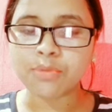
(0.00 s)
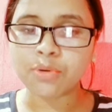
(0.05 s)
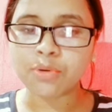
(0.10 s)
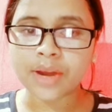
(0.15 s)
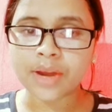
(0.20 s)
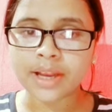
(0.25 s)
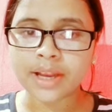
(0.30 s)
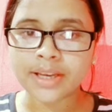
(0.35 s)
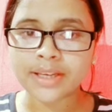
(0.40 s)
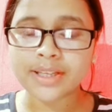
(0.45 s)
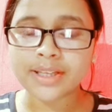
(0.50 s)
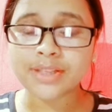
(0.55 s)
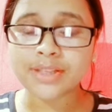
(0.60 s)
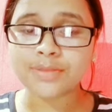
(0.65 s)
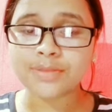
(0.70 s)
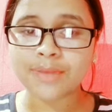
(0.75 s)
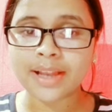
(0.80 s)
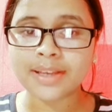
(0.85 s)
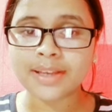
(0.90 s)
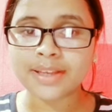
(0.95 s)
pluralities,
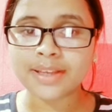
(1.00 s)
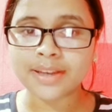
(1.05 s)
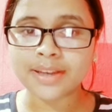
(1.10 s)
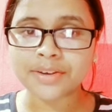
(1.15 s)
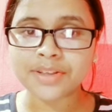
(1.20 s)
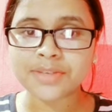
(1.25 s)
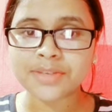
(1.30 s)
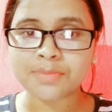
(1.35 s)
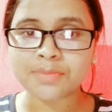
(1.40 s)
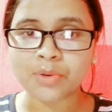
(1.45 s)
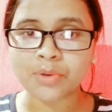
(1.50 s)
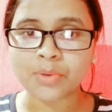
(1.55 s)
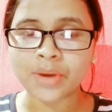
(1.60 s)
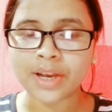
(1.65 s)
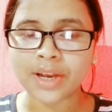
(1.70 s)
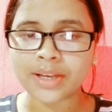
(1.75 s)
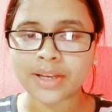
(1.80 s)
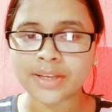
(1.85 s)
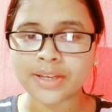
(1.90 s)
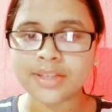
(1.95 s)
while there is
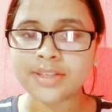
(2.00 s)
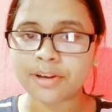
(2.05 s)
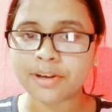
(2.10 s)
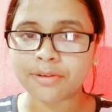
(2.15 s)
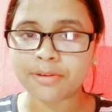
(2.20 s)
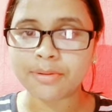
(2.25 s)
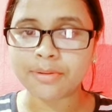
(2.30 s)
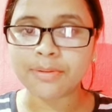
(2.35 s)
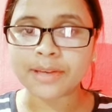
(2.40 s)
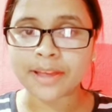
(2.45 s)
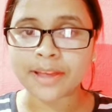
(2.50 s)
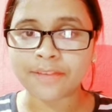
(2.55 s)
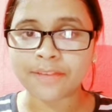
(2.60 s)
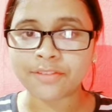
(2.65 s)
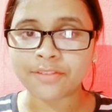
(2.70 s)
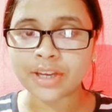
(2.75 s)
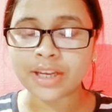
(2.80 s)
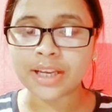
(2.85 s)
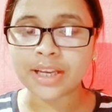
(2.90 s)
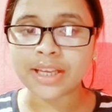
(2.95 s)
pluralities, there will be
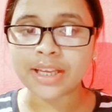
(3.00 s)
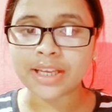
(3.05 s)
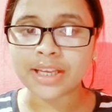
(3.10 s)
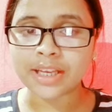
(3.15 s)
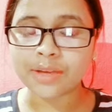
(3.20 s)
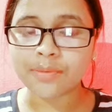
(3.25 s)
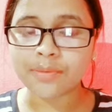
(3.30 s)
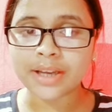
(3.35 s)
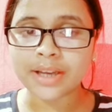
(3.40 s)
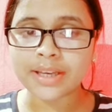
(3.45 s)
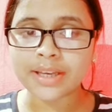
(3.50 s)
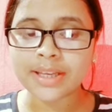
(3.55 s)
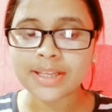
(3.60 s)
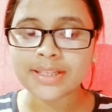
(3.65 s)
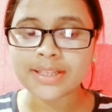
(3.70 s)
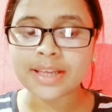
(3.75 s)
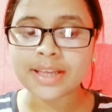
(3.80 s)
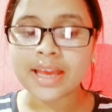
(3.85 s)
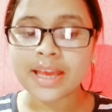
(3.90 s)
definitely inequalities